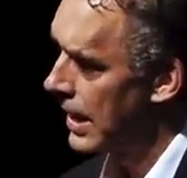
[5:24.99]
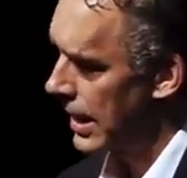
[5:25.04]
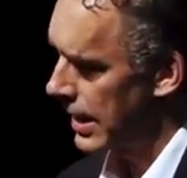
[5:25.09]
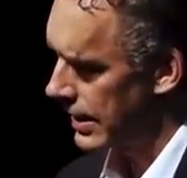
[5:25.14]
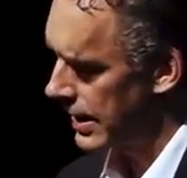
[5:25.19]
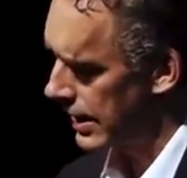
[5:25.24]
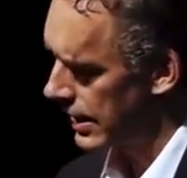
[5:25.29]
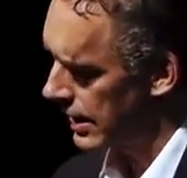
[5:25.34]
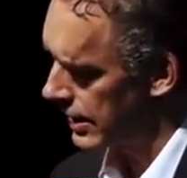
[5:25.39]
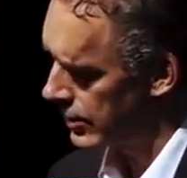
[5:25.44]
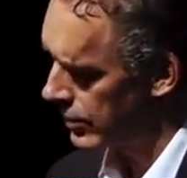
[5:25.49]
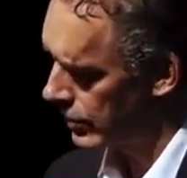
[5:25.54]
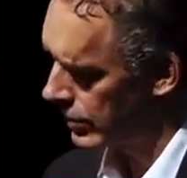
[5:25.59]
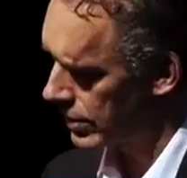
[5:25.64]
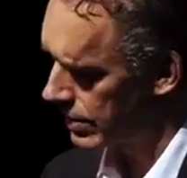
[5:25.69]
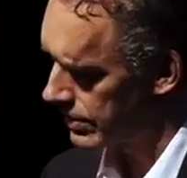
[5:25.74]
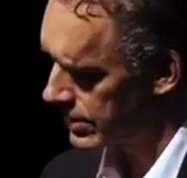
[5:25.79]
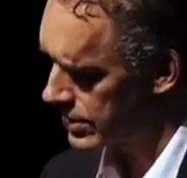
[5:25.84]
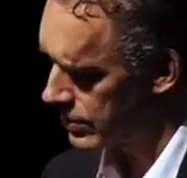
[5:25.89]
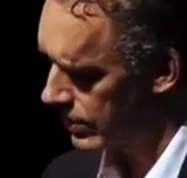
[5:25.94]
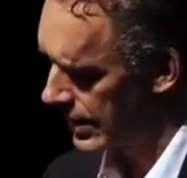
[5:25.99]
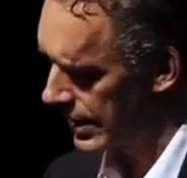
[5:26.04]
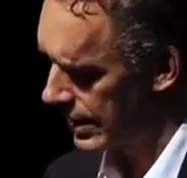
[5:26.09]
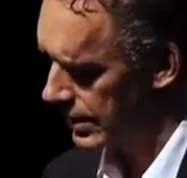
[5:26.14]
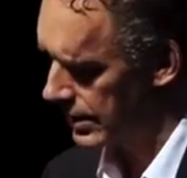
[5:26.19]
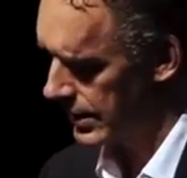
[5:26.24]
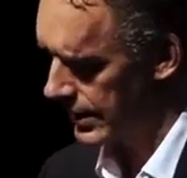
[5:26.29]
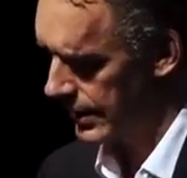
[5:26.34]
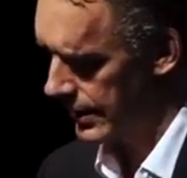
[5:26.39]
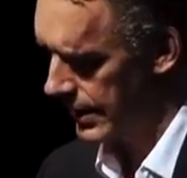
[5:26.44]
I think I told him as
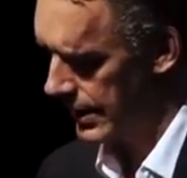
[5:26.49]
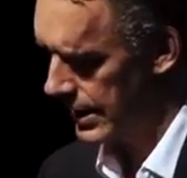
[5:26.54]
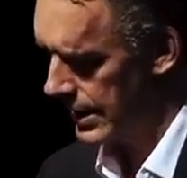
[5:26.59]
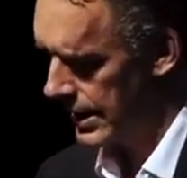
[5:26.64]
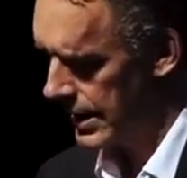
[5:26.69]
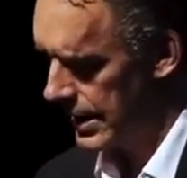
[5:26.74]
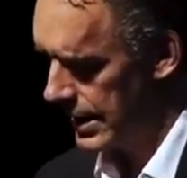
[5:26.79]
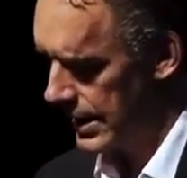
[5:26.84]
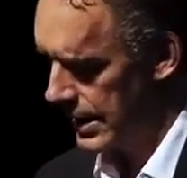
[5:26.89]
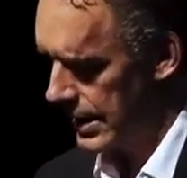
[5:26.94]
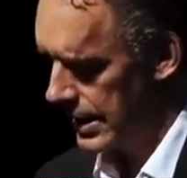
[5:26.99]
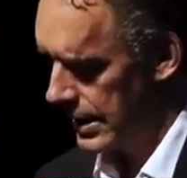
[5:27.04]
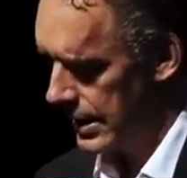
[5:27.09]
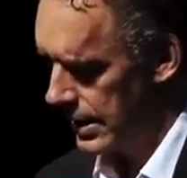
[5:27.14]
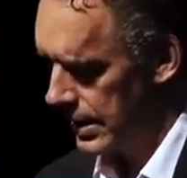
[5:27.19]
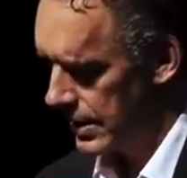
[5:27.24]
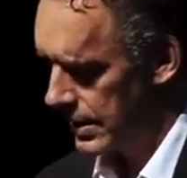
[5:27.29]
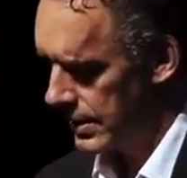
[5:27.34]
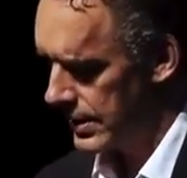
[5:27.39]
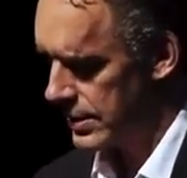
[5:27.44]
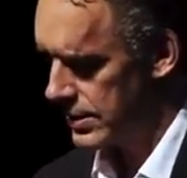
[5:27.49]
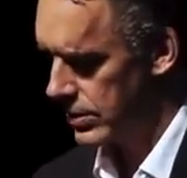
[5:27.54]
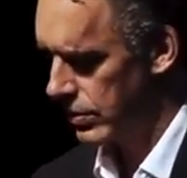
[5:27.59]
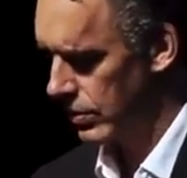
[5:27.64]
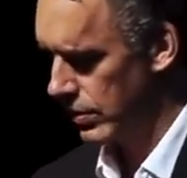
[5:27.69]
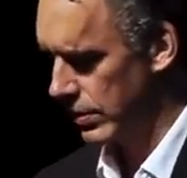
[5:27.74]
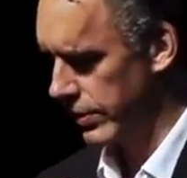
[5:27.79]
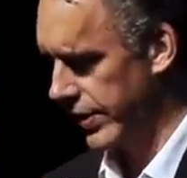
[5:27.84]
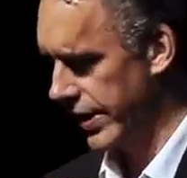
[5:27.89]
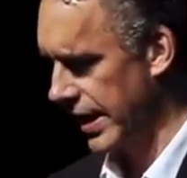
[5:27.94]
well that this
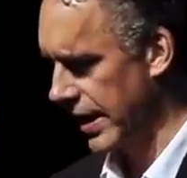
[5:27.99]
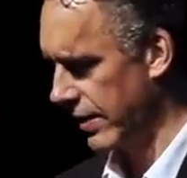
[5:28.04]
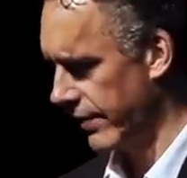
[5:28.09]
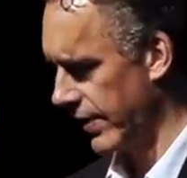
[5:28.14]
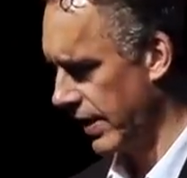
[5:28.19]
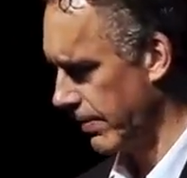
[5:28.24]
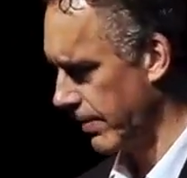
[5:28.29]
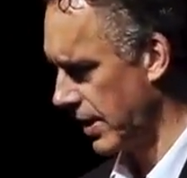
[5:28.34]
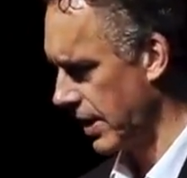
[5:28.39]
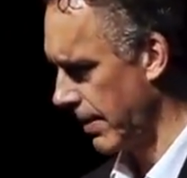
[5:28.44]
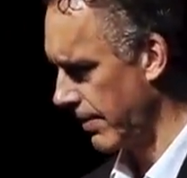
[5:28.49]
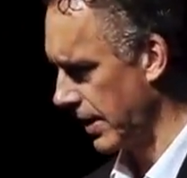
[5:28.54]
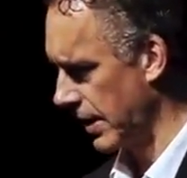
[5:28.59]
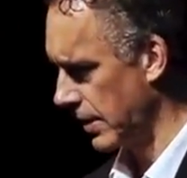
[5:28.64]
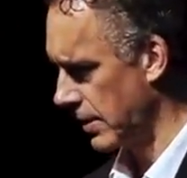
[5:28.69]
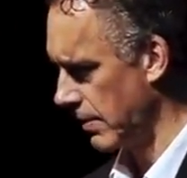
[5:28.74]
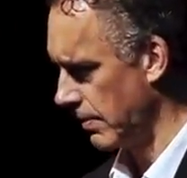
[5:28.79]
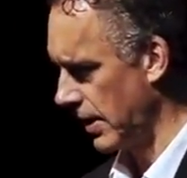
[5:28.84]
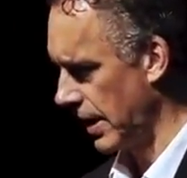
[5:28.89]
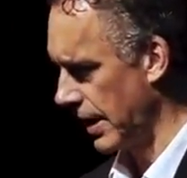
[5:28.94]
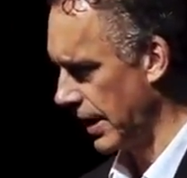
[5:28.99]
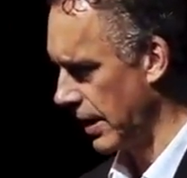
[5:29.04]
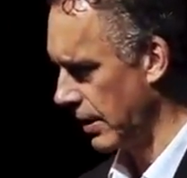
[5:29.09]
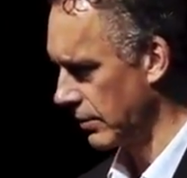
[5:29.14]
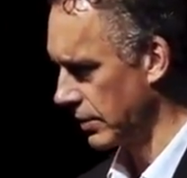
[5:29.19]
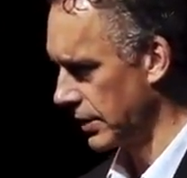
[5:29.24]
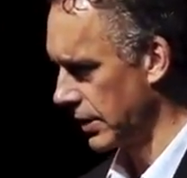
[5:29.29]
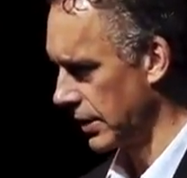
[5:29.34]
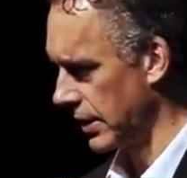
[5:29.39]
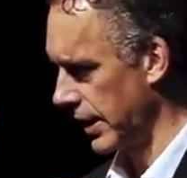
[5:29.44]
whole thing of him coming to my
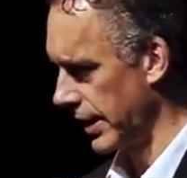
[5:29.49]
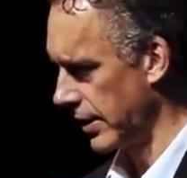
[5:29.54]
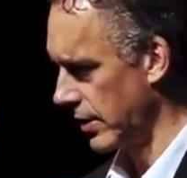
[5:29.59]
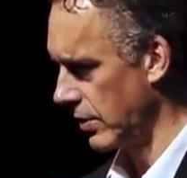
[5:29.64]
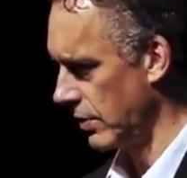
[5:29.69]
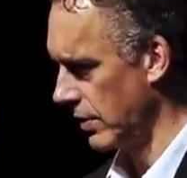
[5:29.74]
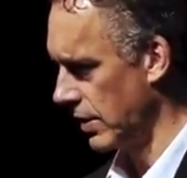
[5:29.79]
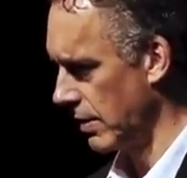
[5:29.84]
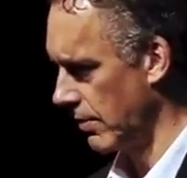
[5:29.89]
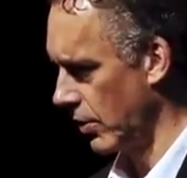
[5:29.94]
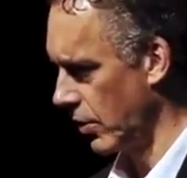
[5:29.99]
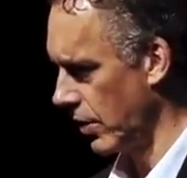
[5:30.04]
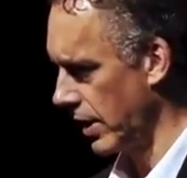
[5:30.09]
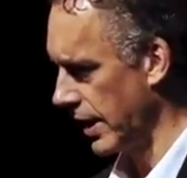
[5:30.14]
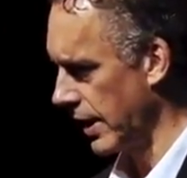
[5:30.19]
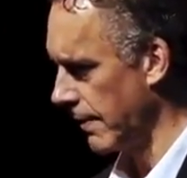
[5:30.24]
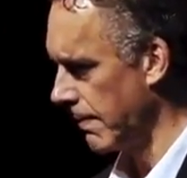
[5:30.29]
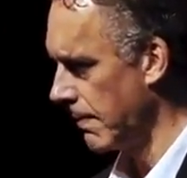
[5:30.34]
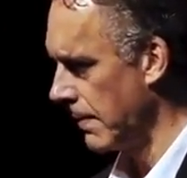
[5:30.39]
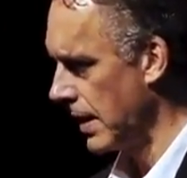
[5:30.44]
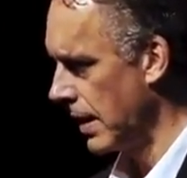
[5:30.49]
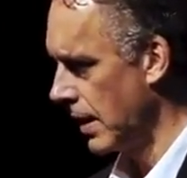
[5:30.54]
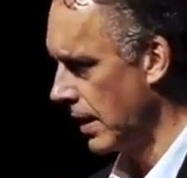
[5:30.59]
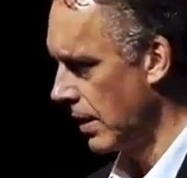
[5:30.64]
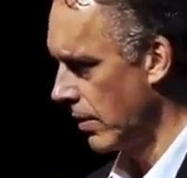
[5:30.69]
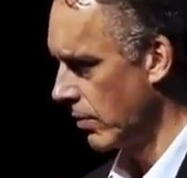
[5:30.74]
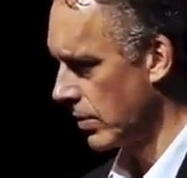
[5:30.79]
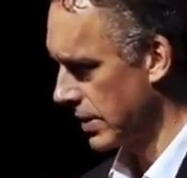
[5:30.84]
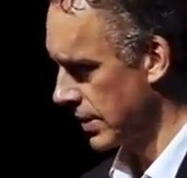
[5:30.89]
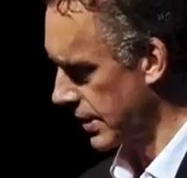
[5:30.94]
house at like 2 a.m.
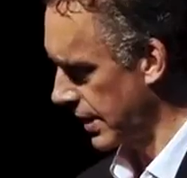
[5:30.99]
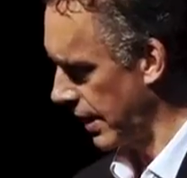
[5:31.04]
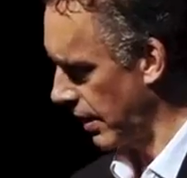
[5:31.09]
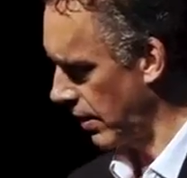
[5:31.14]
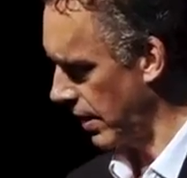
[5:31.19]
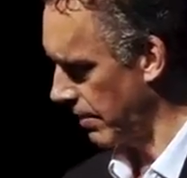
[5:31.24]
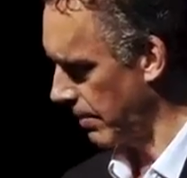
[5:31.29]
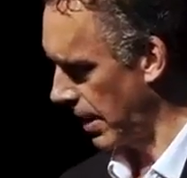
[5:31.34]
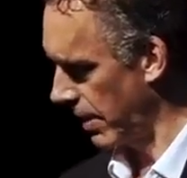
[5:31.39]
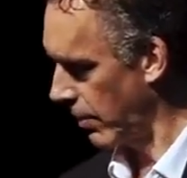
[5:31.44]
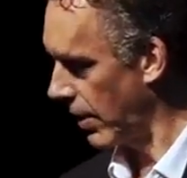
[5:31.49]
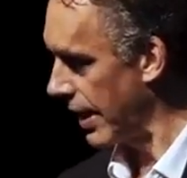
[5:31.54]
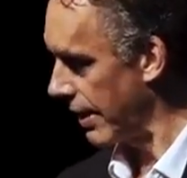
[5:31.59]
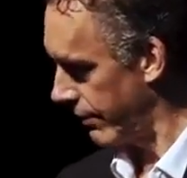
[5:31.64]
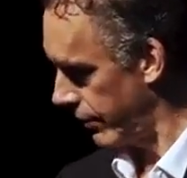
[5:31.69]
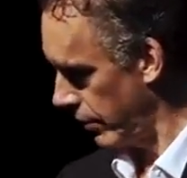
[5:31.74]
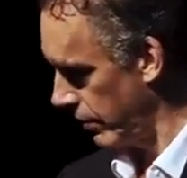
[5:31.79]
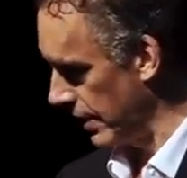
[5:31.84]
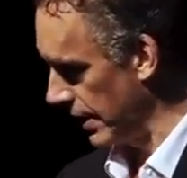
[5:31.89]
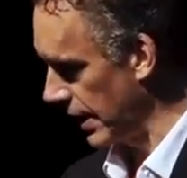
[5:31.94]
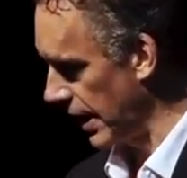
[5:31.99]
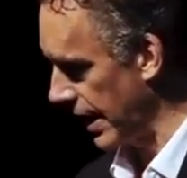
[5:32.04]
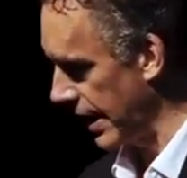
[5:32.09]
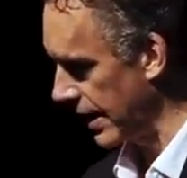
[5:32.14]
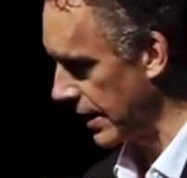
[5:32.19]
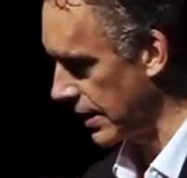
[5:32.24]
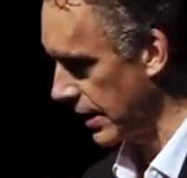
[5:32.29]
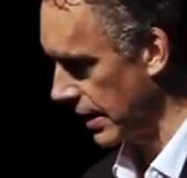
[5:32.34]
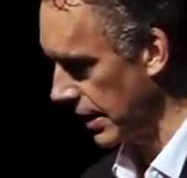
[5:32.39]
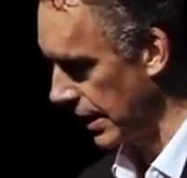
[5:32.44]
was scaring my wife, who he
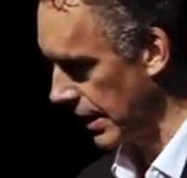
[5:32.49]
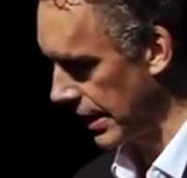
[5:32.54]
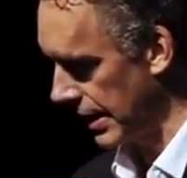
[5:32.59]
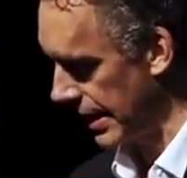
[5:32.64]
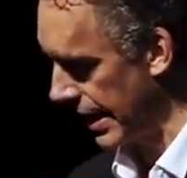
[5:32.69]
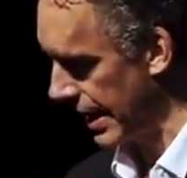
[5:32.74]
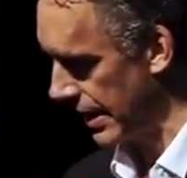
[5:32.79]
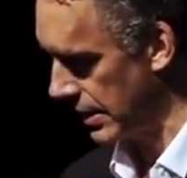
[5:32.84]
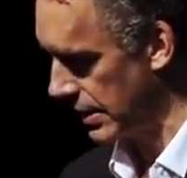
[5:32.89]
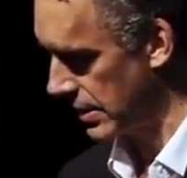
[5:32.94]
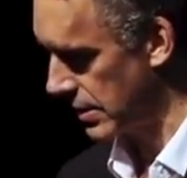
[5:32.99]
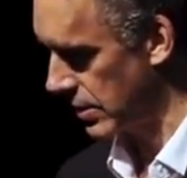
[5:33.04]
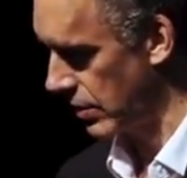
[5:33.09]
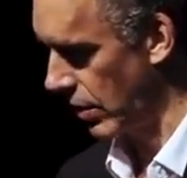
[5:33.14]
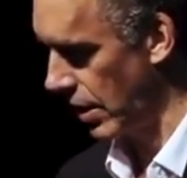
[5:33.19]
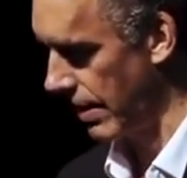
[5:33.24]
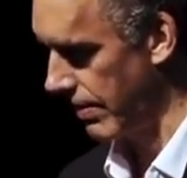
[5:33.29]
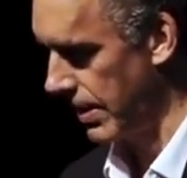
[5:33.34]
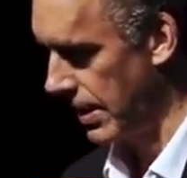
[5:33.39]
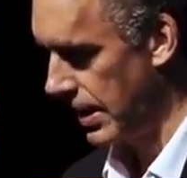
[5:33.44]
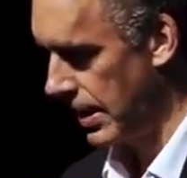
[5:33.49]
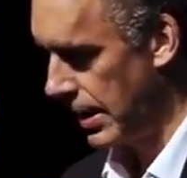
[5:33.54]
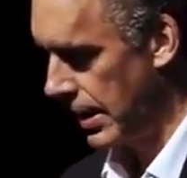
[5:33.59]
liked, and that it had to stop.